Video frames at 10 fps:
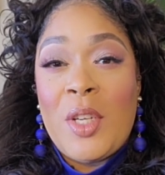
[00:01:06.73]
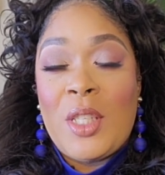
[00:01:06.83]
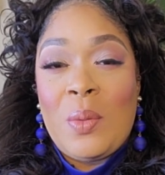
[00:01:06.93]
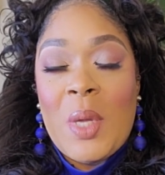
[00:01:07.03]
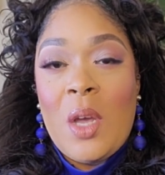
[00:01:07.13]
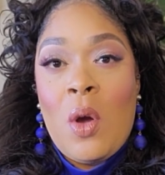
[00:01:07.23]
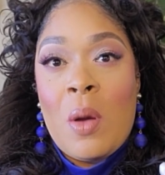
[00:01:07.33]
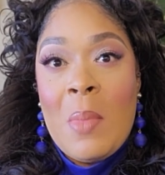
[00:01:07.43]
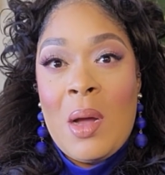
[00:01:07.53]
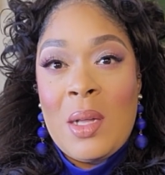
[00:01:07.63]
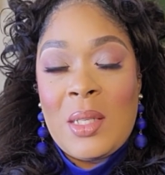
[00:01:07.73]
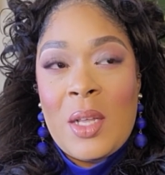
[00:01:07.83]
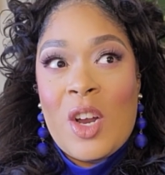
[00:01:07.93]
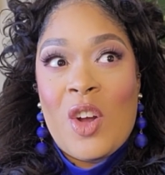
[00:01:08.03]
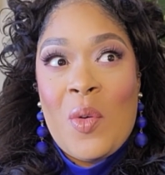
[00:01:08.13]
sweet gourmands
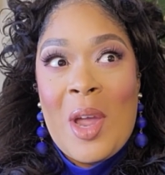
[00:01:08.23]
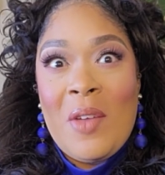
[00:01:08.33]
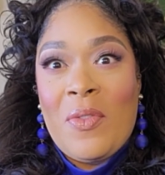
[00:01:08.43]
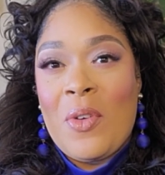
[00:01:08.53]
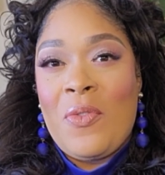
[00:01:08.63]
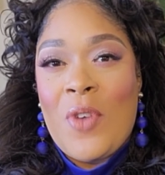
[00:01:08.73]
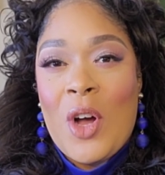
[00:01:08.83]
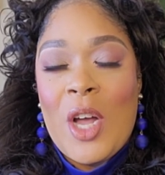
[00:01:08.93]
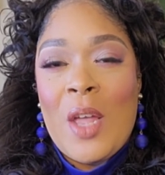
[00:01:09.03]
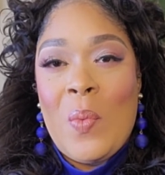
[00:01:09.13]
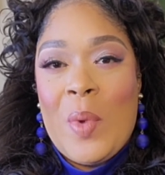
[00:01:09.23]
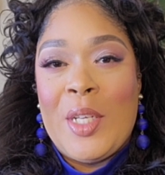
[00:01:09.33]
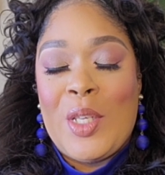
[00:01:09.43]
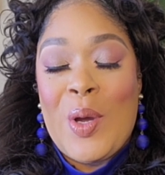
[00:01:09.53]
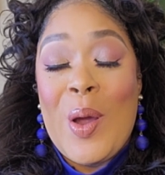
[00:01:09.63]
that are great for fall and
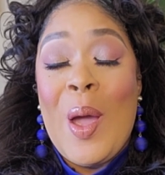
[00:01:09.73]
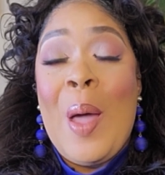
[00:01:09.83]
winter,